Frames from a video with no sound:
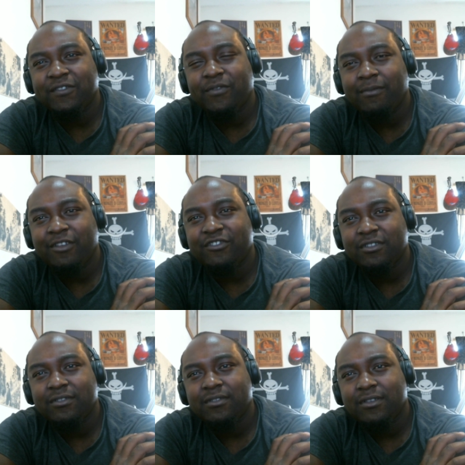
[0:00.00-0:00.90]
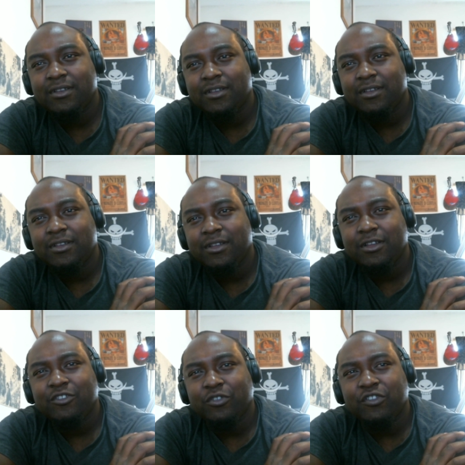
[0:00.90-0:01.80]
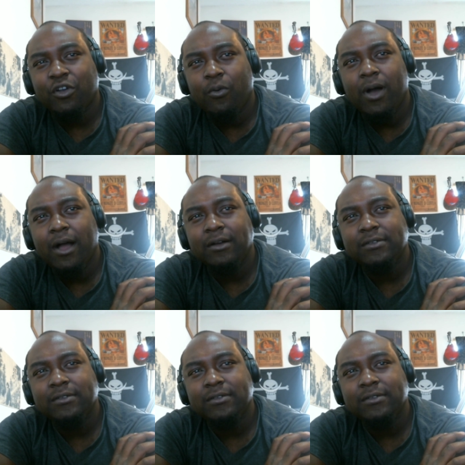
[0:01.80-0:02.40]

information so it took a while.